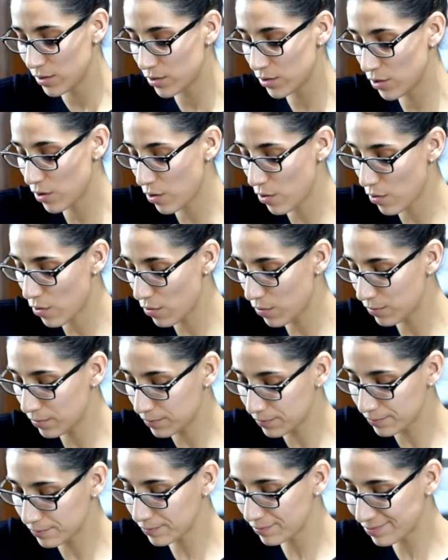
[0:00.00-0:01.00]
So,
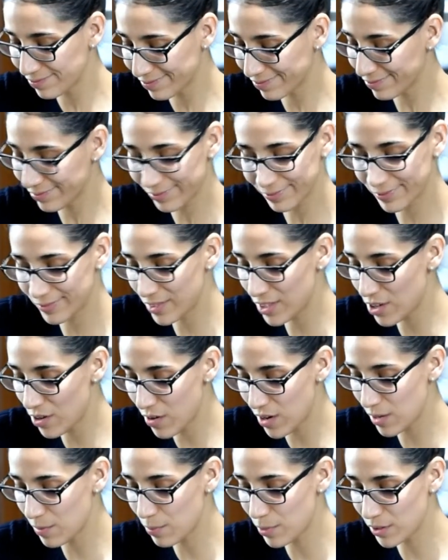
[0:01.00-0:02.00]
you know,
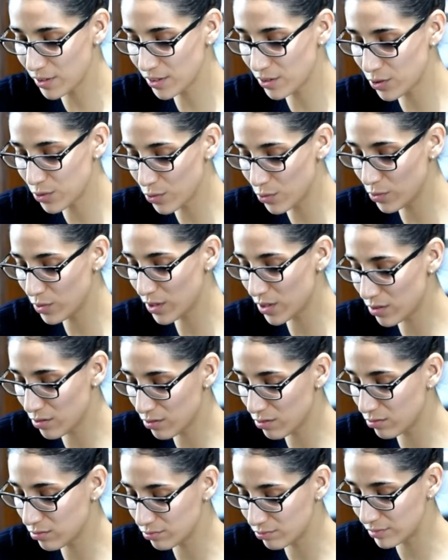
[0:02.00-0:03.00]
I put 2
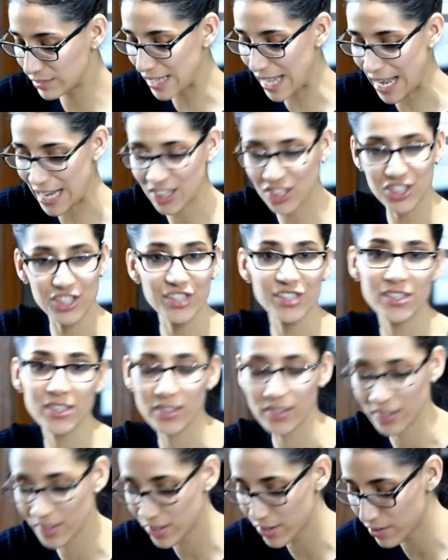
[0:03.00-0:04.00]
little dashes
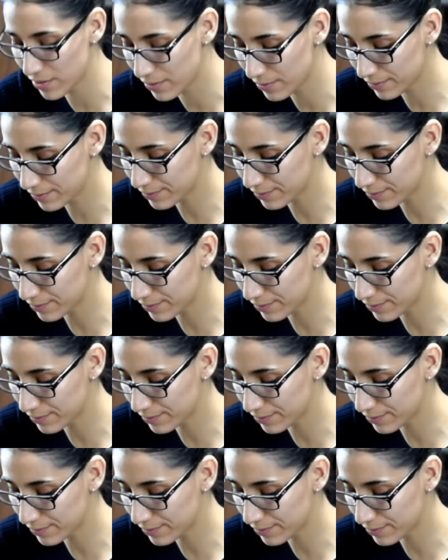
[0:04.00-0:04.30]
in there.